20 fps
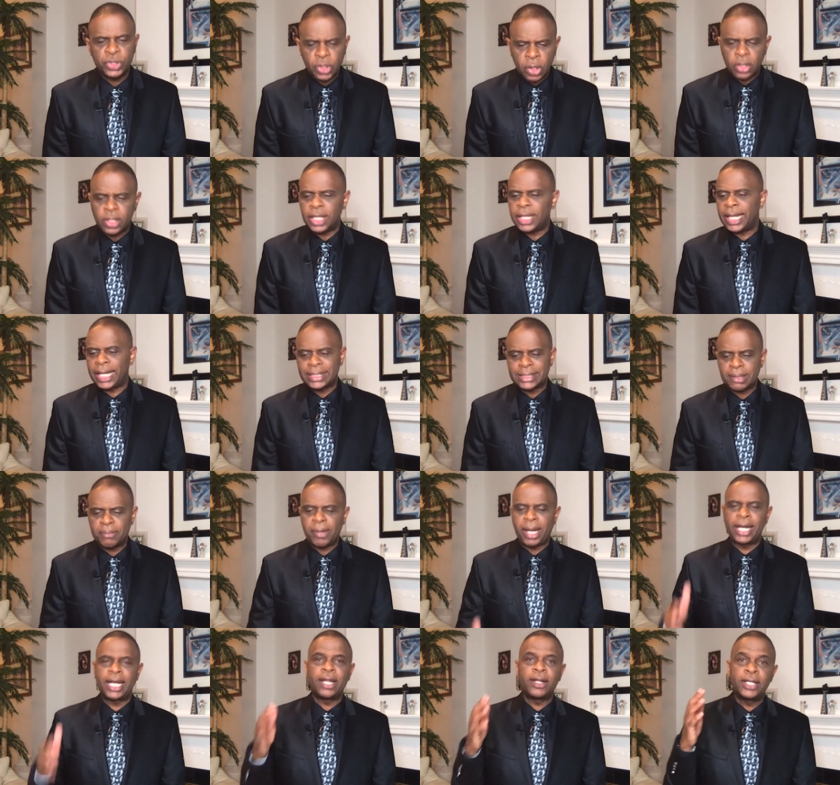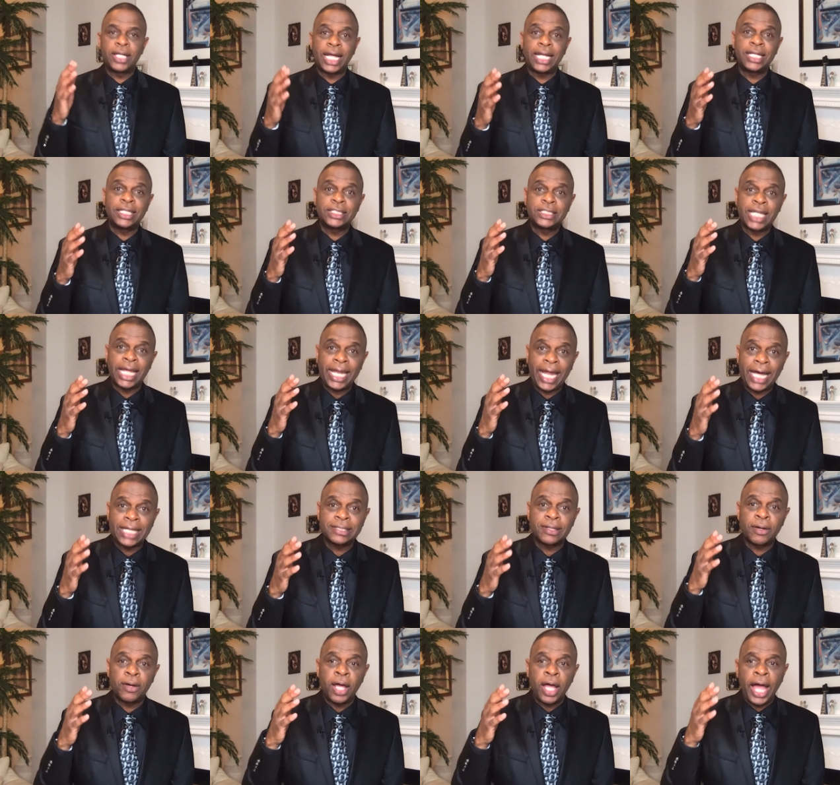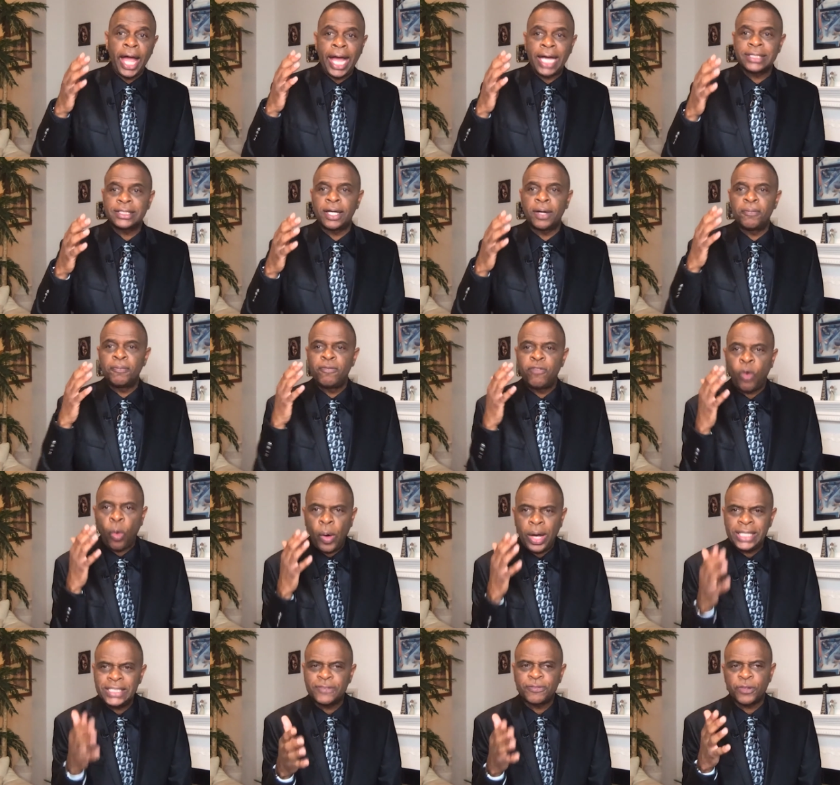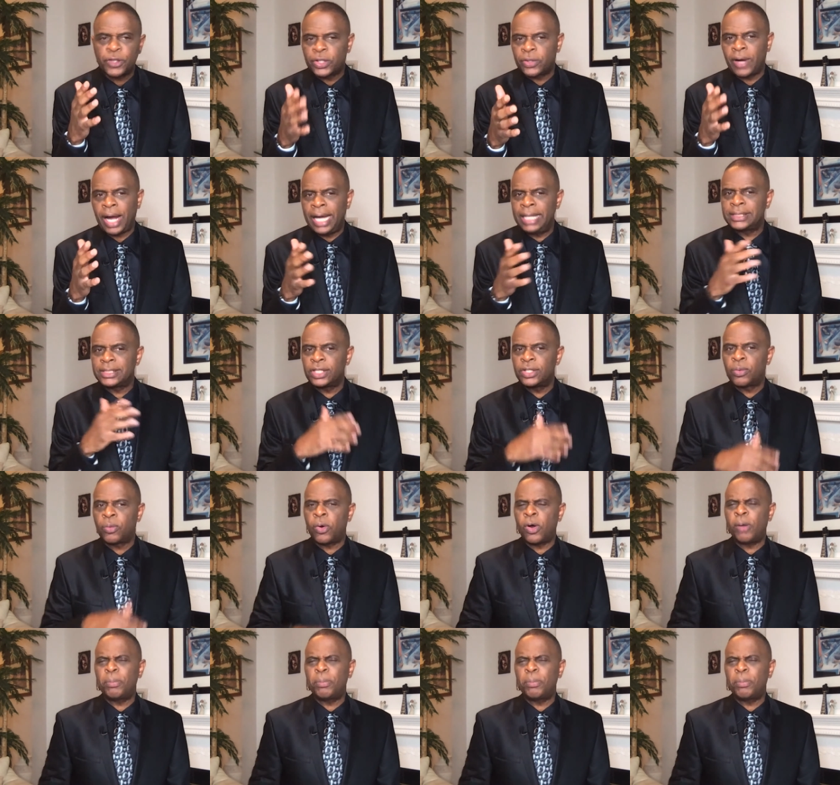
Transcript: You don't look like somebody that, that, that has, a, has a voice for Christ in the world